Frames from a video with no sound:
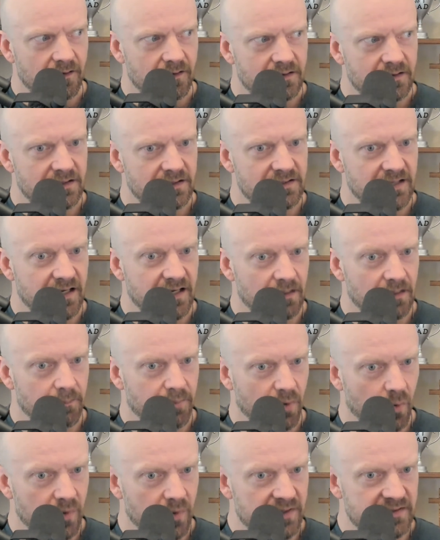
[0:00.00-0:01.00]
to take a
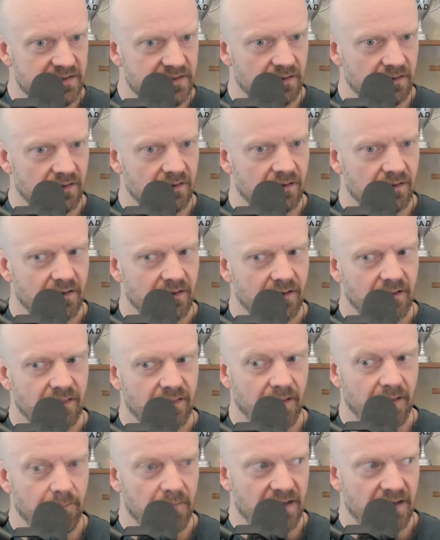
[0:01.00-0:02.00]
poison
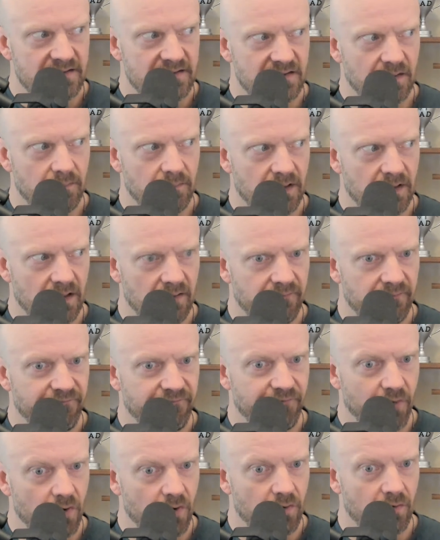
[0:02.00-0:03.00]
that makes them
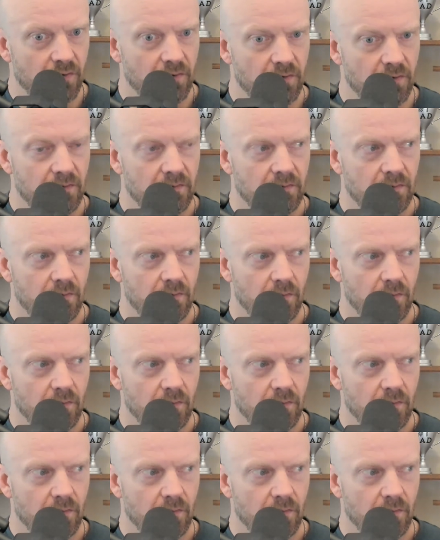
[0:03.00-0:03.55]
infertile?